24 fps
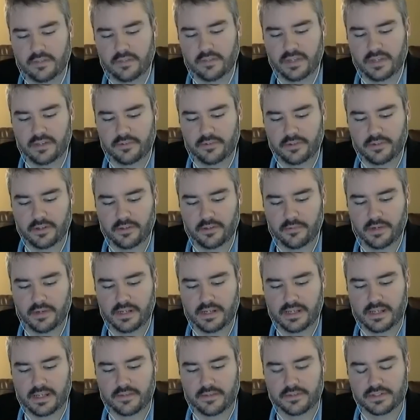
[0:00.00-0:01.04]
about right
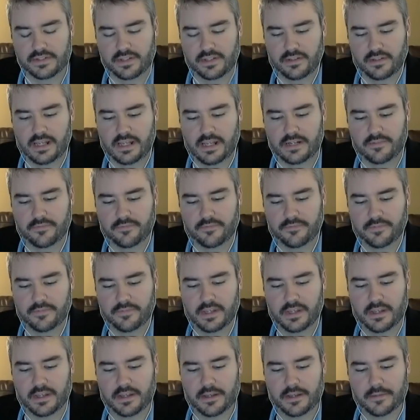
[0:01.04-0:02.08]
now? There's a lot of,
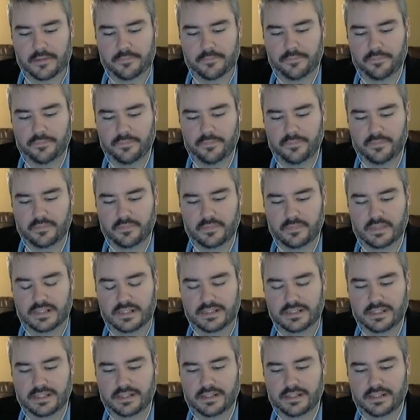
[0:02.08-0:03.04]
let's say,